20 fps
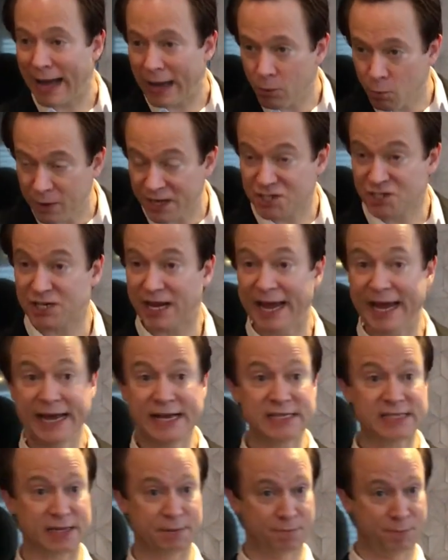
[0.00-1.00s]
which
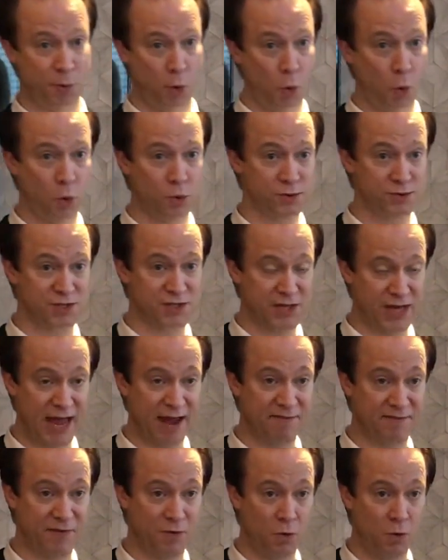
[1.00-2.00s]
is important,
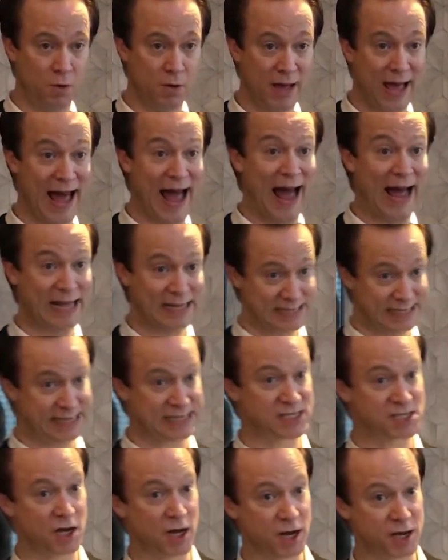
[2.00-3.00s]
therefore, and
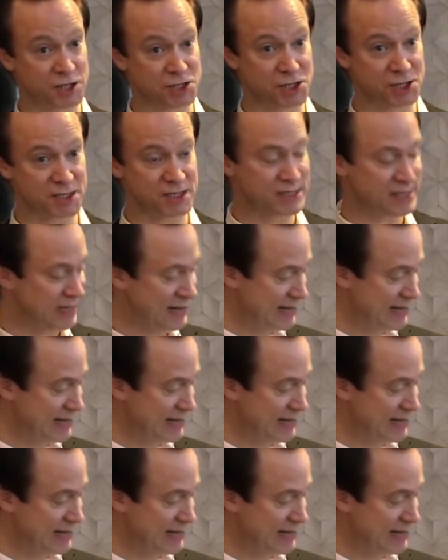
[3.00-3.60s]
is urgent.